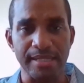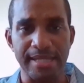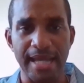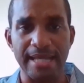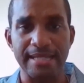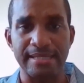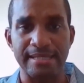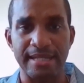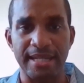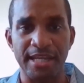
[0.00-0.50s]

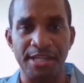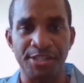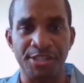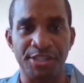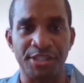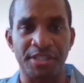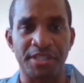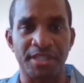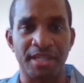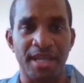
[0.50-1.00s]

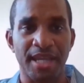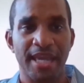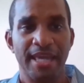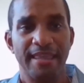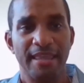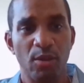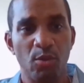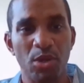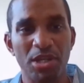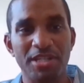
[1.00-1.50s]
destination,
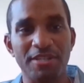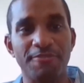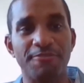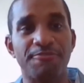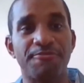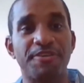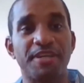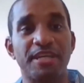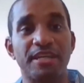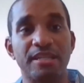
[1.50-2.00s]
they want to
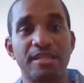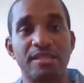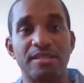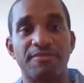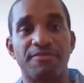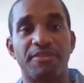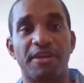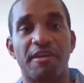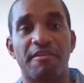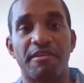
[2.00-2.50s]
feel as
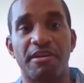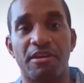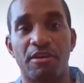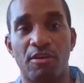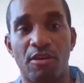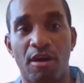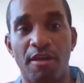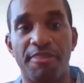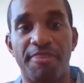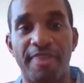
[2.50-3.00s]
if they're in
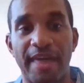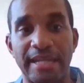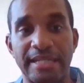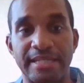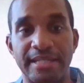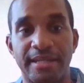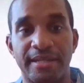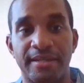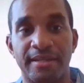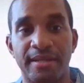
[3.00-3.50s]
an
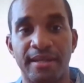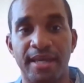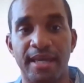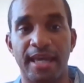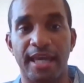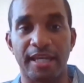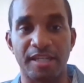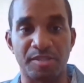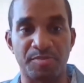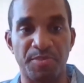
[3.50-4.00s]
authentic
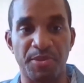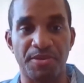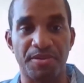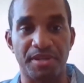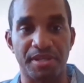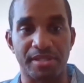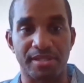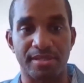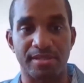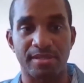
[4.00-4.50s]

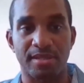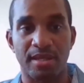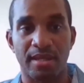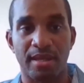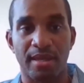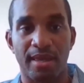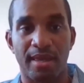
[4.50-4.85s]
experience.